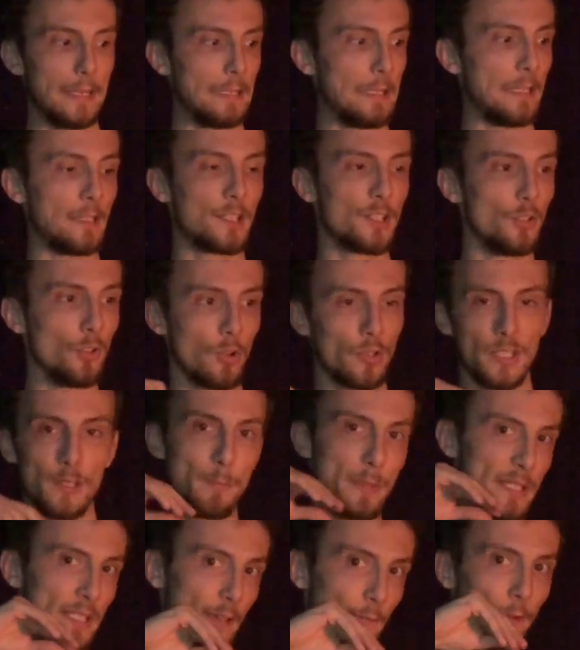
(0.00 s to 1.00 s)
It's not
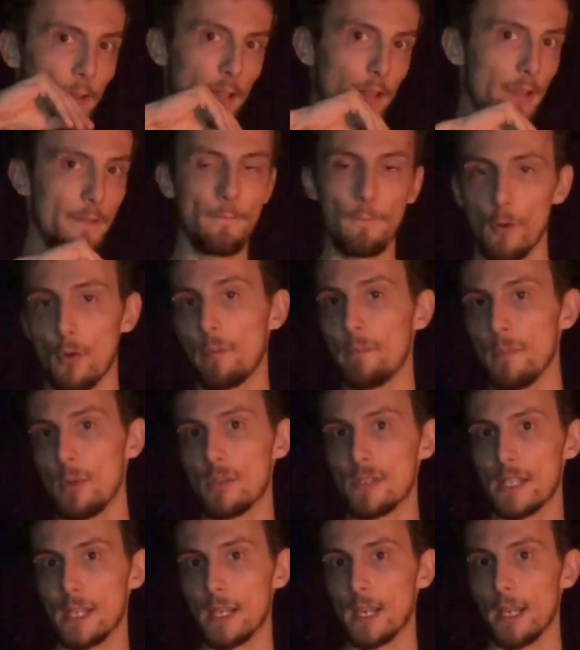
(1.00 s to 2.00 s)
specifically for
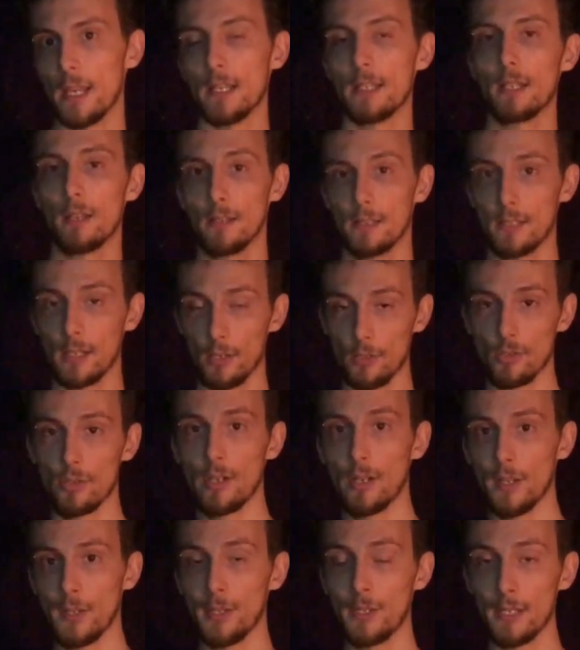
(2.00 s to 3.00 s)
music. It does touch on
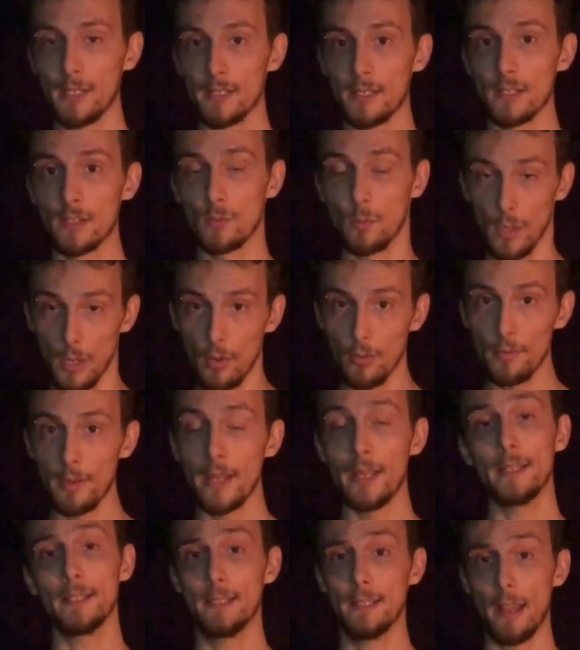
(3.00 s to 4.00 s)
other things as well.
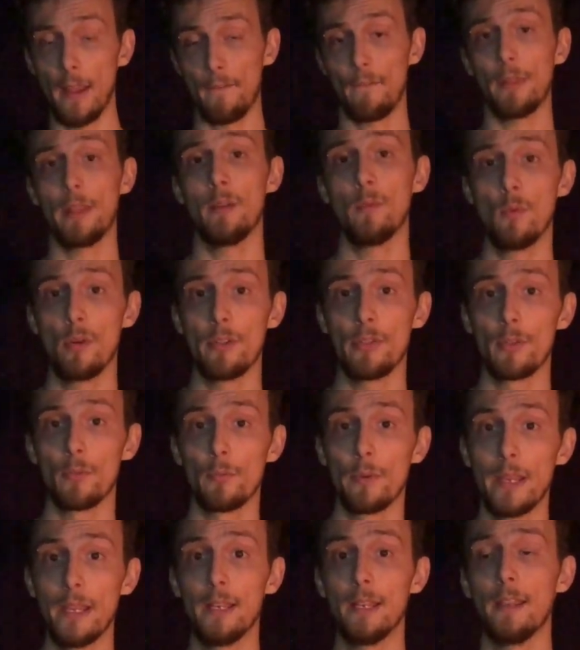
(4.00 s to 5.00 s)
It's definitely worth a
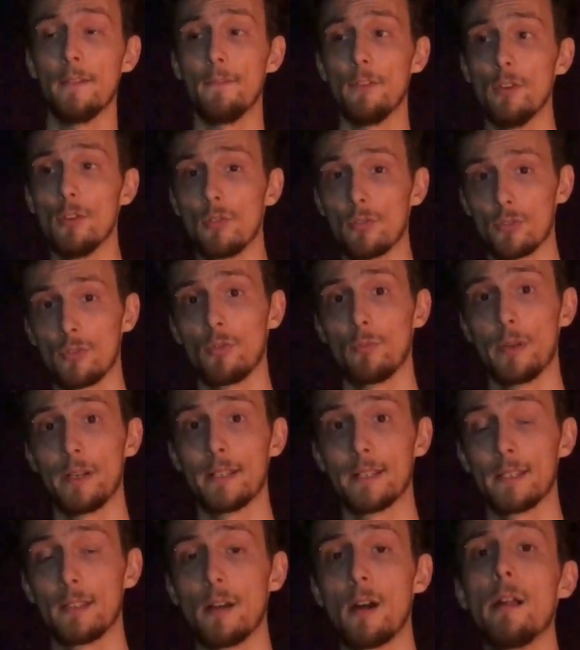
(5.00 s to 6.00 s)
read if you're not sure where to
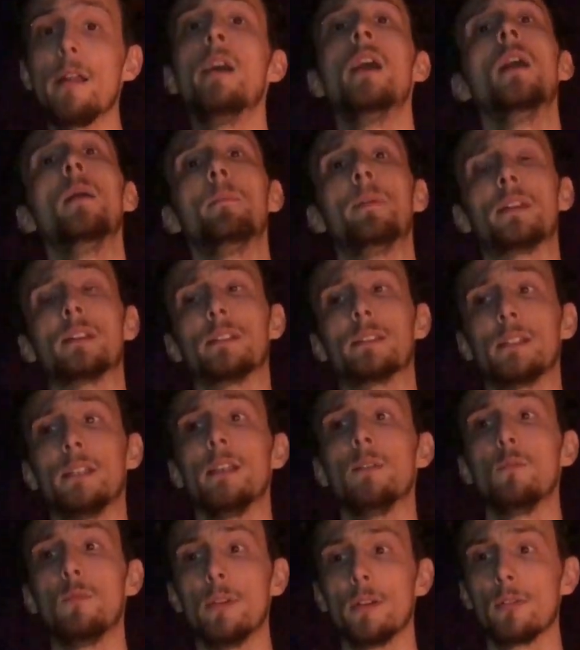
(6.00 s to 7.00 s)
start, because
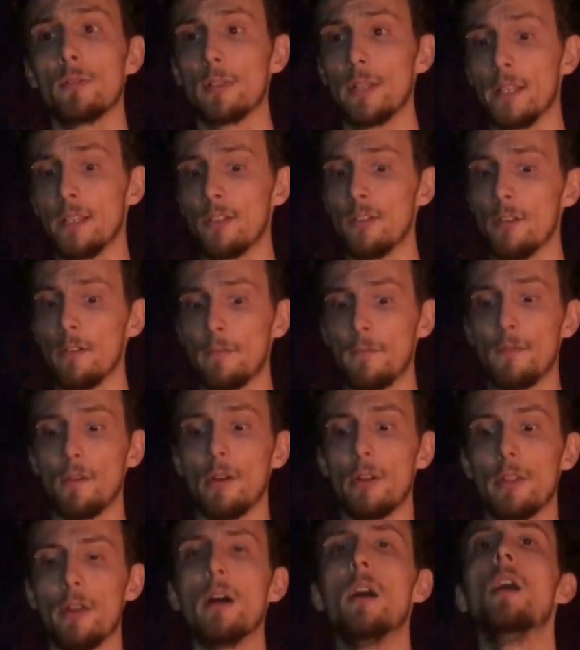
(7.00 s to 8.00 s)
he will link you to
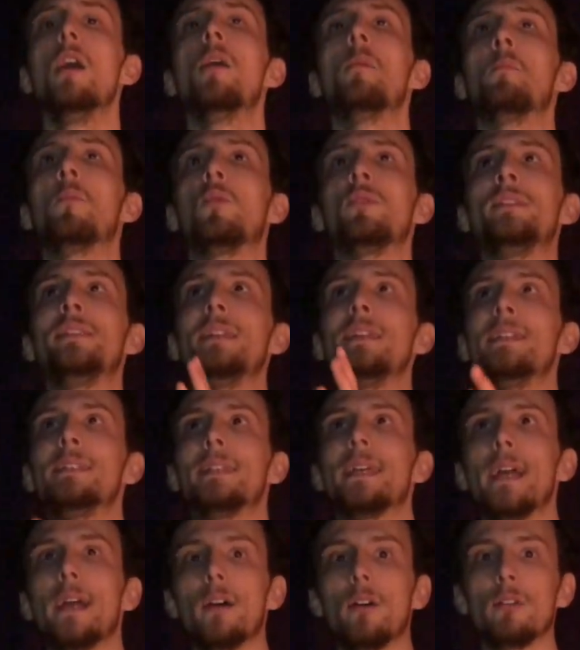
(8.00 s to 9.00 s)
further, more
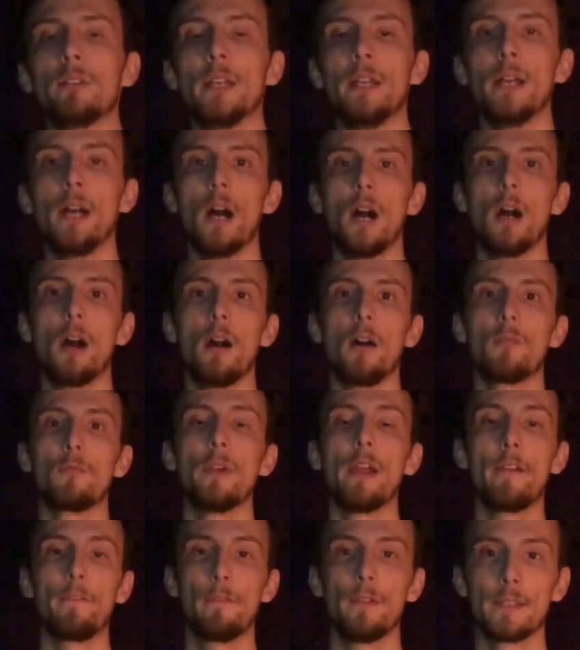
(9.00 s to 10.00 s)
detailed
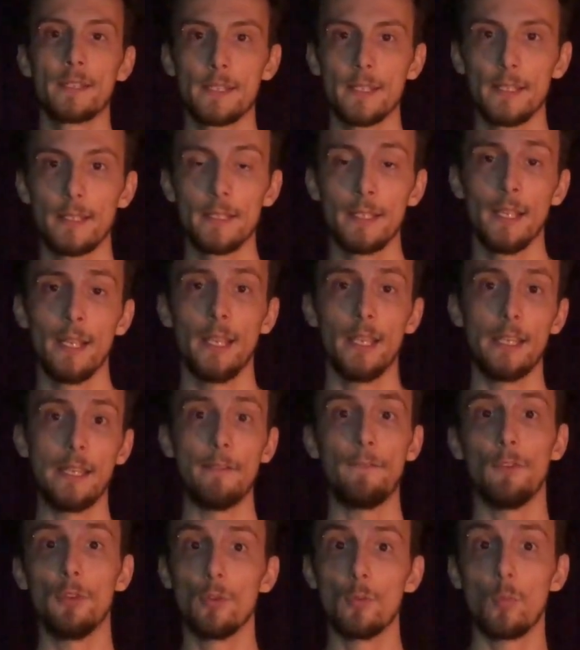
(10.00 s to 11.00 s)
references
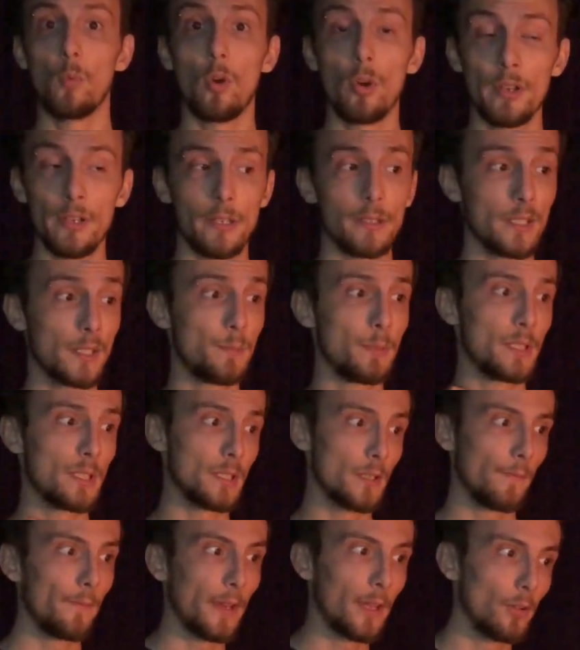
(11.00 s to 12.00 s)
if you want
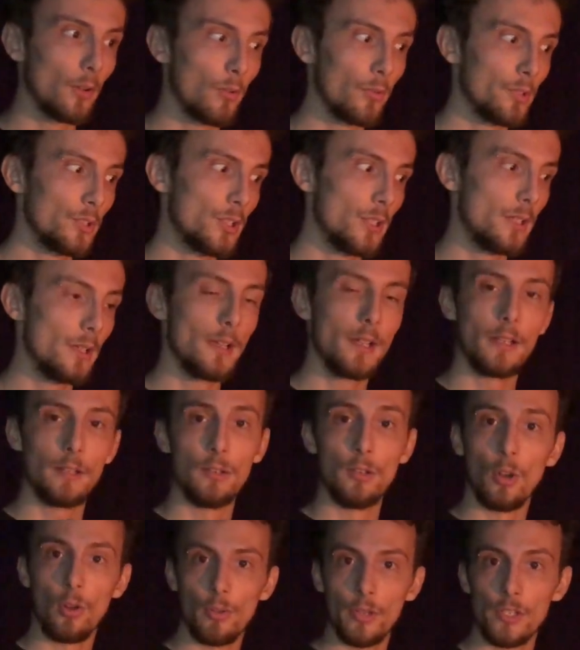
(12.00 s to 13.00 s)
specific
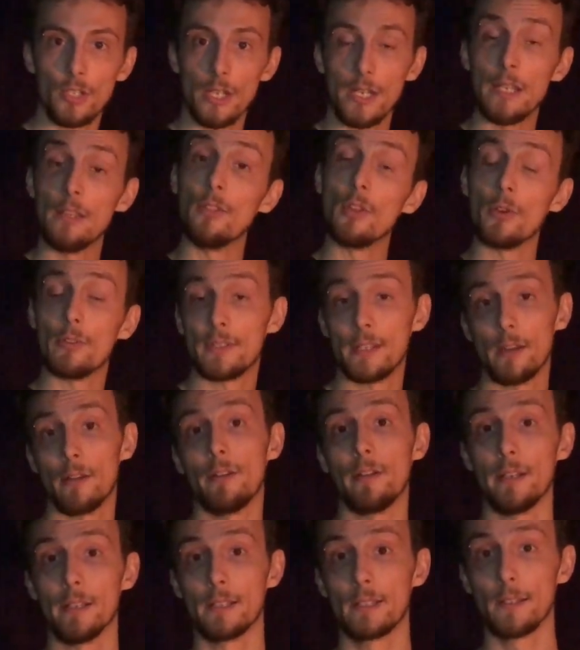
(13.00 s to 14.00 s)
knowledge in those
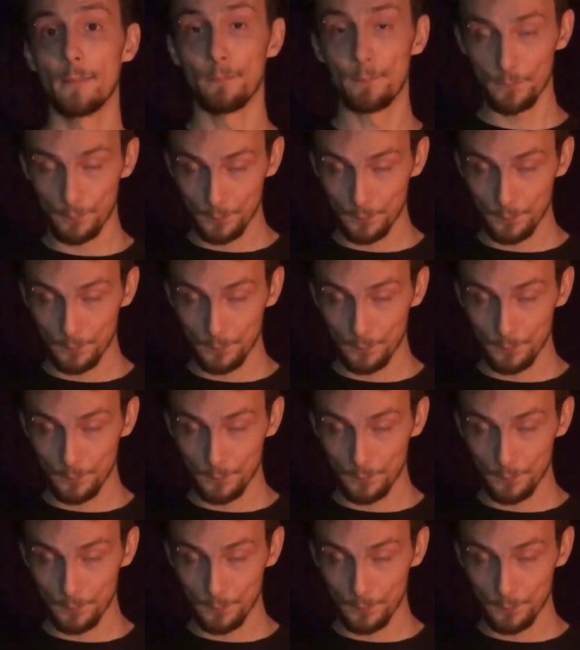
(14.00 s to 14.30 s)
areas.